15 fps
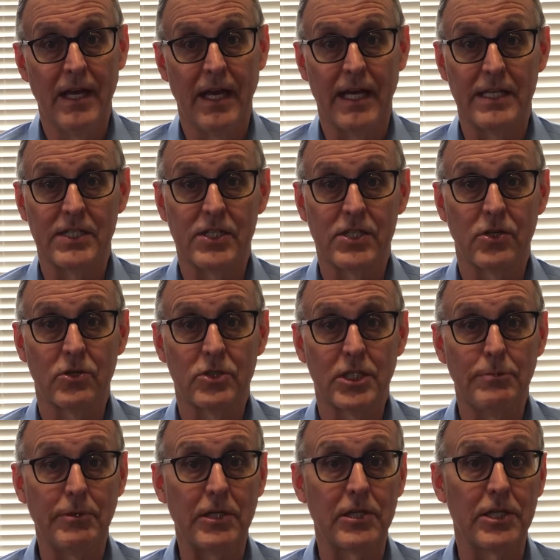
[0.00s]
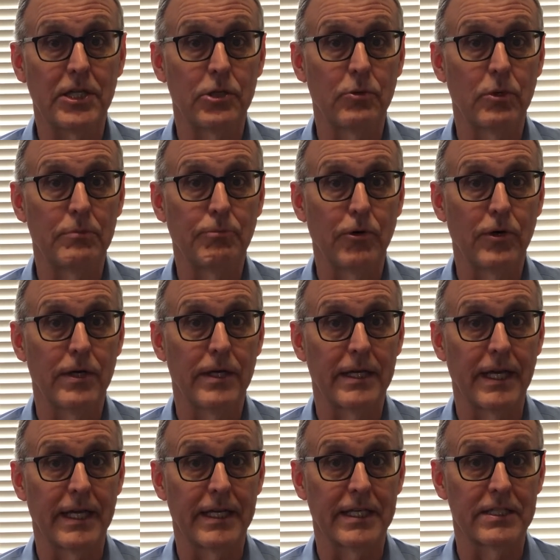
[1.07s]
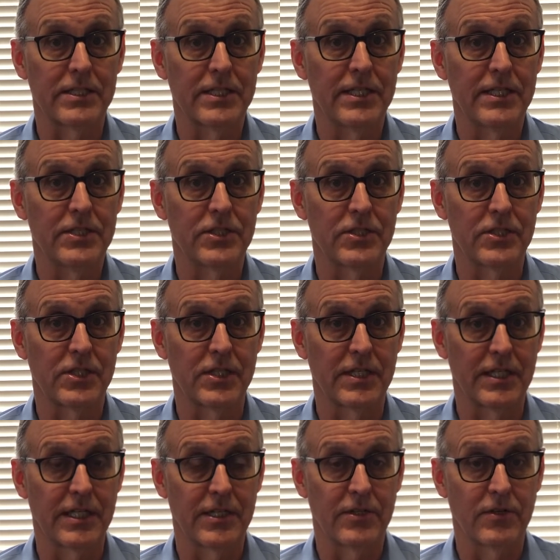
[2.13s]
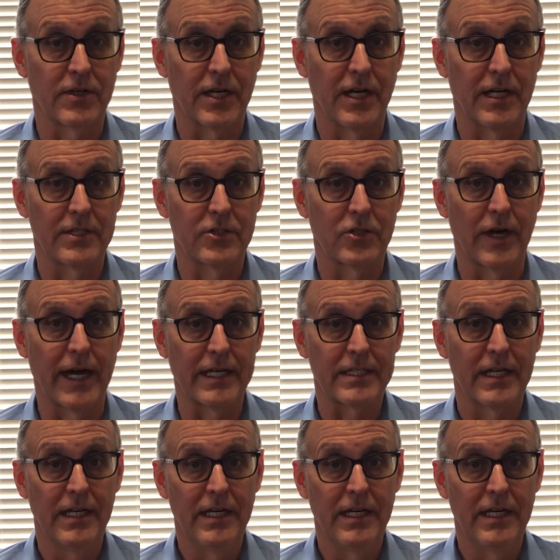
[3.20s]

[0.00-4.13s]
And so typically you would put a contingency in your contract